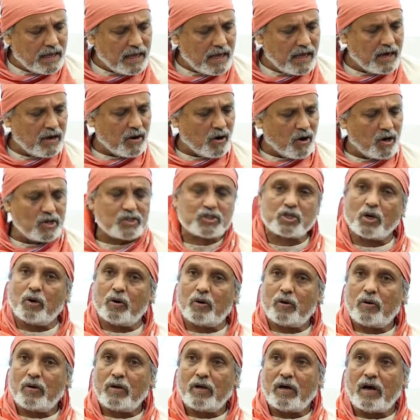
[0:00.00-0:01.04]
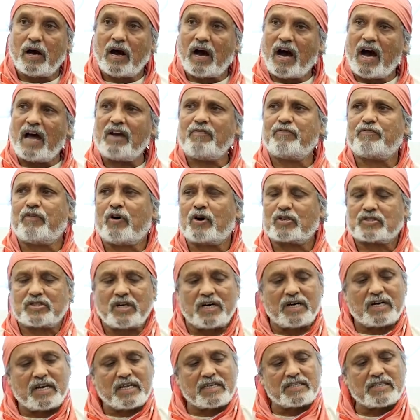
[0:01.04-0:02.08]
And also,
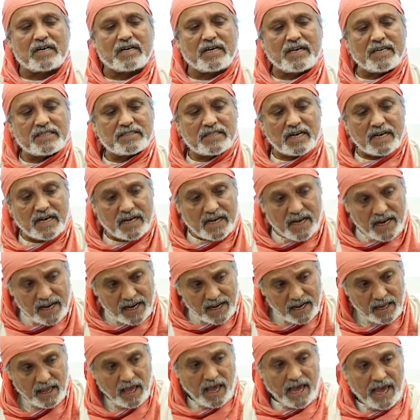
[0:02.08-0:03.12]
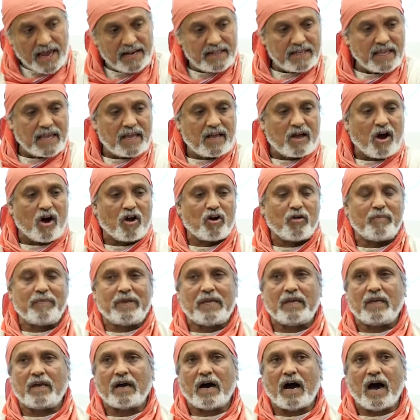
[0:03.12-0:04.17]
unfortunately, it's a deserting and the
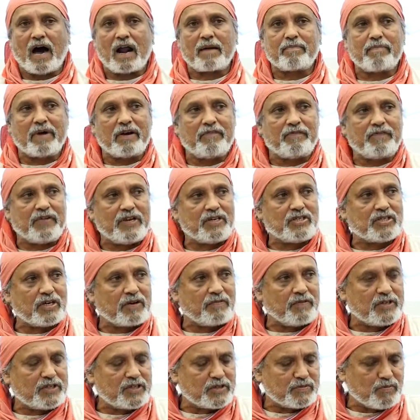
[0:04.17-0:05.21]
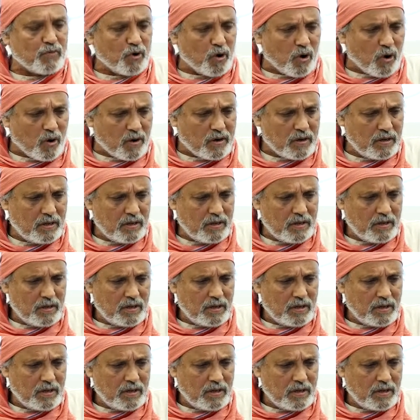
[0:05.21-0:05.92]
economy, urban feature, which is more,